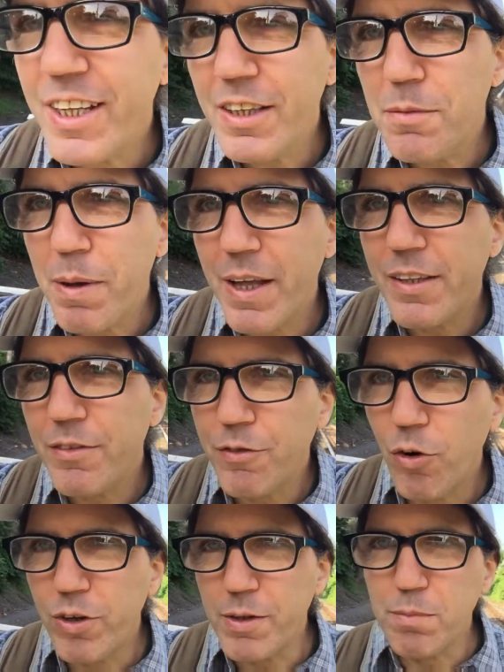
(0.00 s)
the
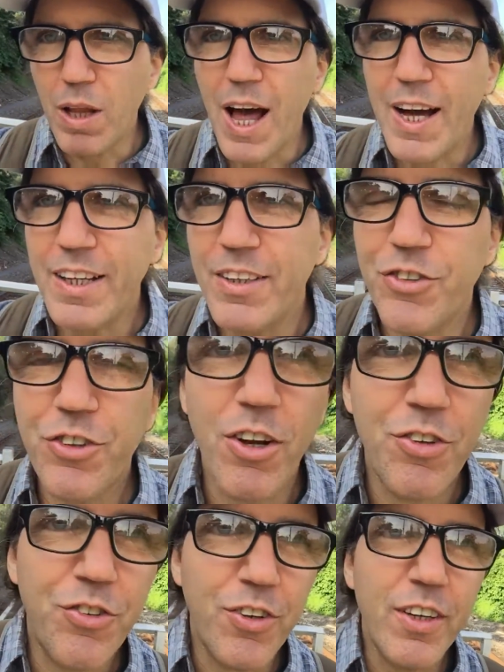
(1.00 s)
independent voting bloc in this
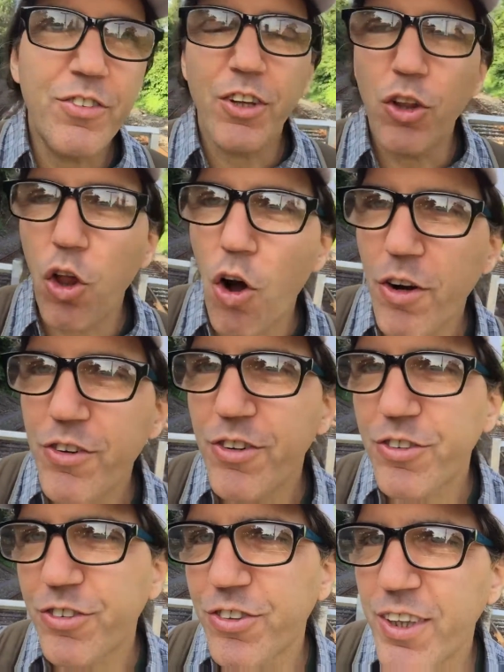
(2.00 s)
country is the
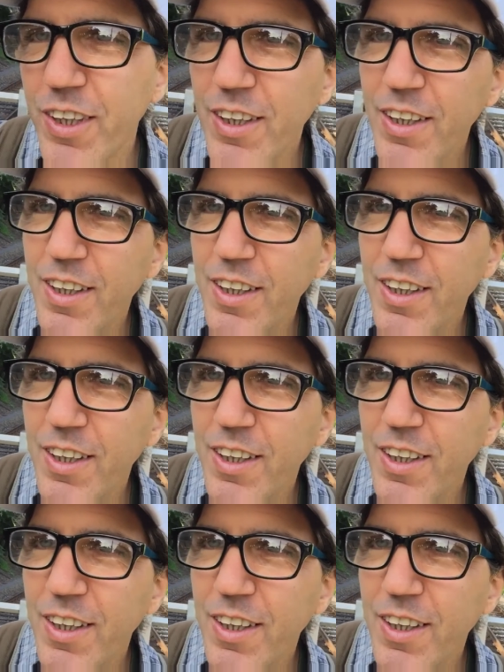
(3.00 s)
largest,